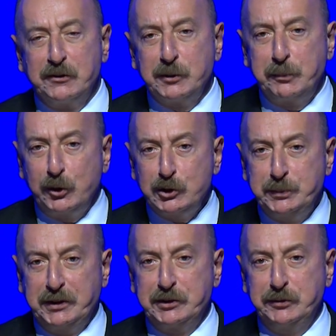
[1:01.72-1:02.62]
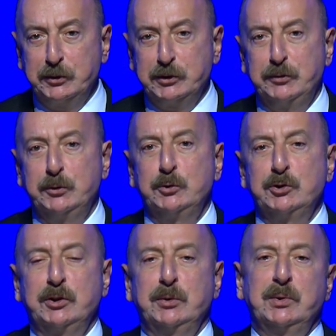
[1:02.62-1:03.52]
the prospects for the
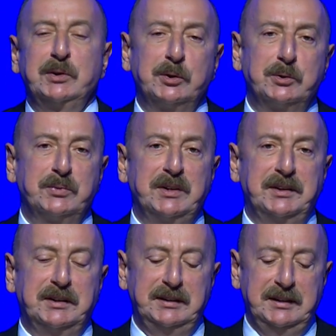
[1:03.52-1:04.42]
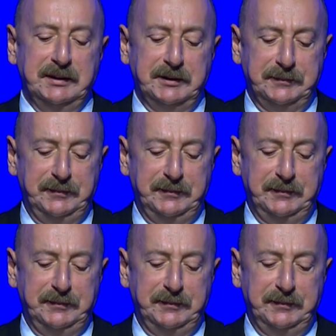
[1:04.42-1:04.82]
future were not very clear.